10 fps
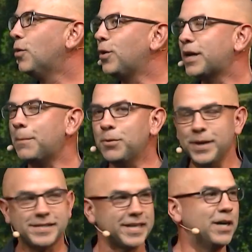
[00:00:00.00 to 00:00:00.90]
Well, a couple
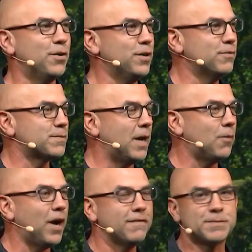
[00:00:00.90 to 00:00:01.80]
weeks ago, it was
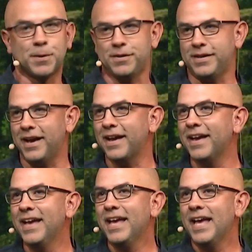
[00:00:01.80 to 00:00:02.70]
my wife's birthday.
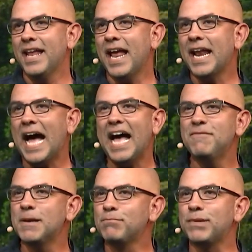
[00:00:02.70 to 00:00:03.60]
And, and
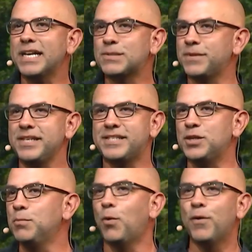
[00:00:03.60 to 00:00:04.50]
I've been blessed with these
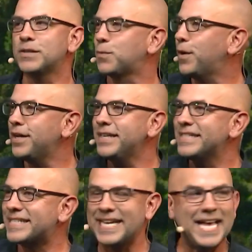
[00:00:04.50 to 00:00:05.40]
two boys. One
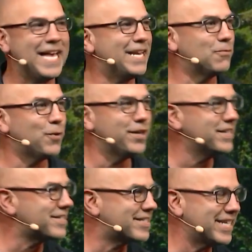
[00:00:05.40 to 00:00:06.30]
is 10 and
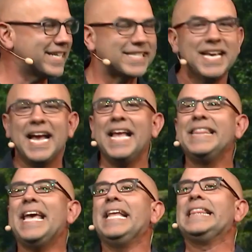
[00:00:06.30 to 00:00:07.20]
one is 6,
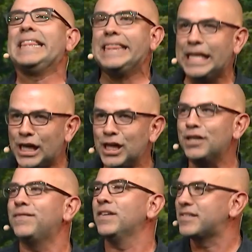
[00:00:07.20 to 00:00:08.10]
and they
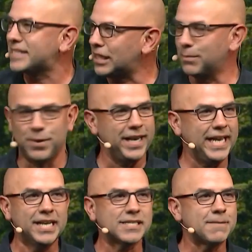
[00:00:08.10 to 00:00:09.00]
love
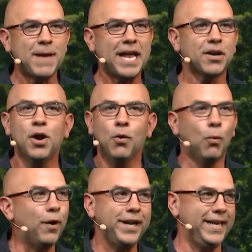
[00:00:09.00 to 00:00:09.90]
celebrating. It doesn't matter
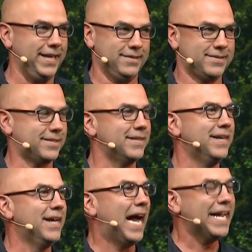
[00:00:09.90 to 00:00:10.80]
what it is.
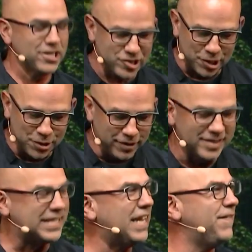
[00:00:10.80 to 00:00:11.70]
I can just turn
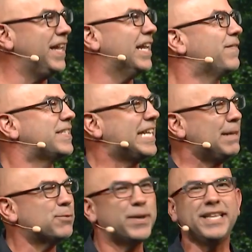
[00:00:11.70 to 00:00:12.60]
on the TV, and if a
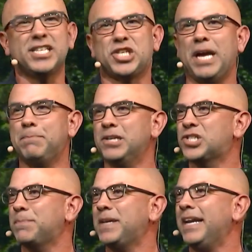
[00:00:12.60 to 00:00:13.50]
team's winning the
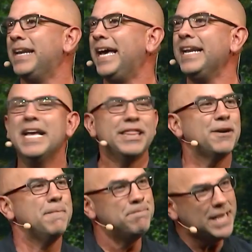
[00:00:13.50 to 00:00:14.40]
championship that night,
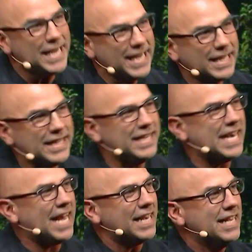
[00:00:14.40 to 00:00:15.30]
they're immediately
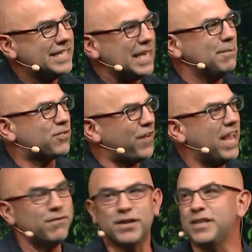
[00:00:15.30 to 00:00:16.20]
that team's
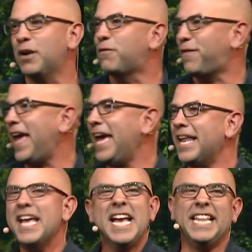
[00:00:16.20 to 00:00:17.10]
favorite, you know,
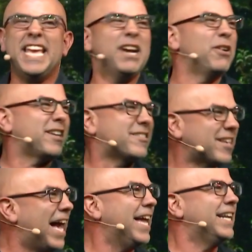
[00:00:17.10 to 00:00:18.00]
fan, and they get
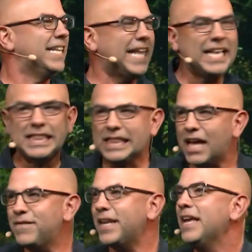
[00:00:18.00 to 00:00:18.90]
excited and they
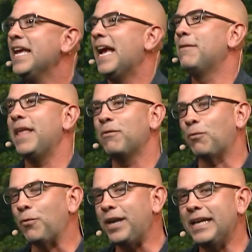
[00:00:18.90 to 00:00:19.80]
love it, and they
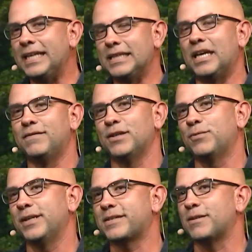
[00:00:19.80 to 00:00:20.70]
really love
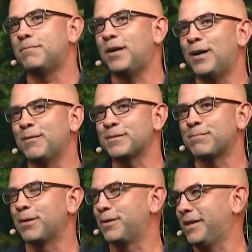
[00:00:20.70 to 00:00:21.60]
it when it's their
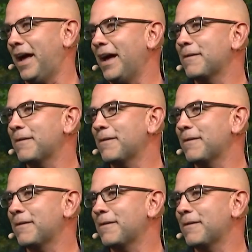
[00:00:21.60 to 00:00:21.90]
mom's birthday.